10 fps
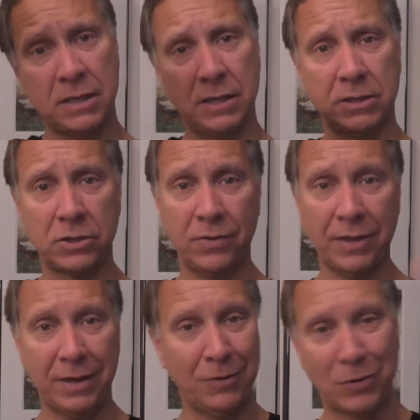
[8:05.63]
and so
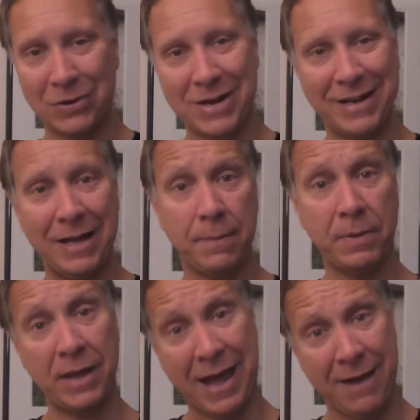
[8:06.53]
they weren't lining up,
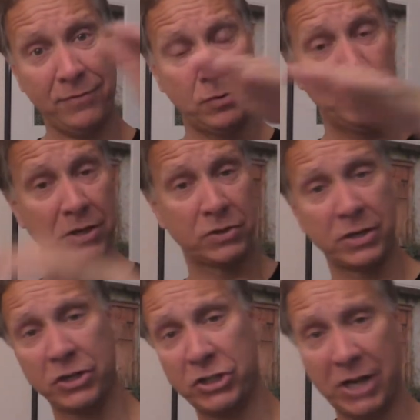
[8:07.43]
and they have to because they're
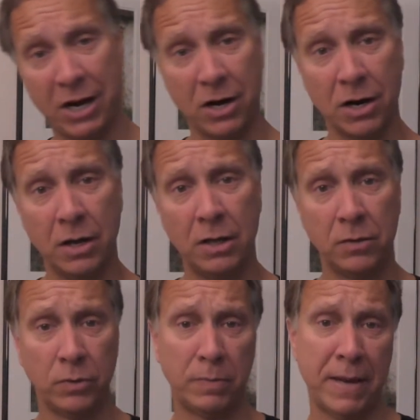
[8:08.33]
going to share
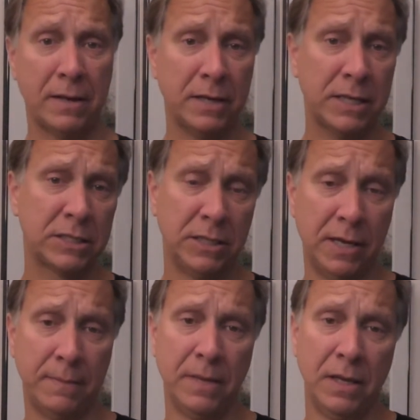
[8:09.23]
with the panel next to
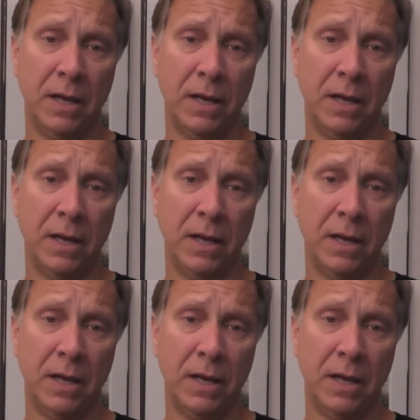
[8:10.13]
them.